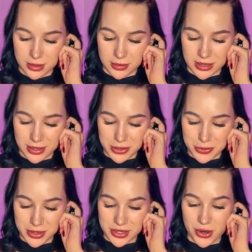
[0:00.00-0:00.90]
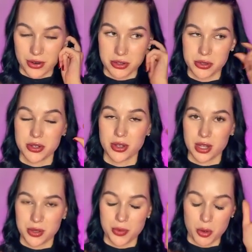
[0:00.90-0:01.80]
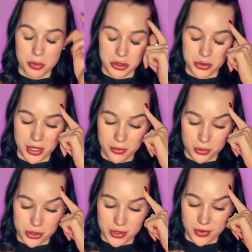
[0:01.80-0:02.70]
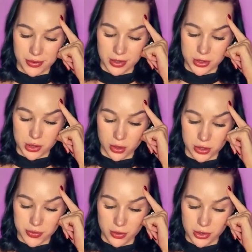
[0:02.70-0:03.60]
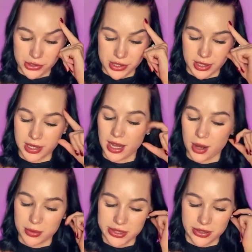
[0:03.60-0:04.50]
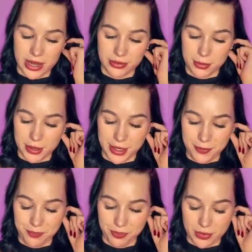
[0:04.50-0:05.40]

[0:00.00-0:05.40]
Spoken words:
But that was pretty scary. So it's good that we opened a trade for just $500 first, and now we still have the money.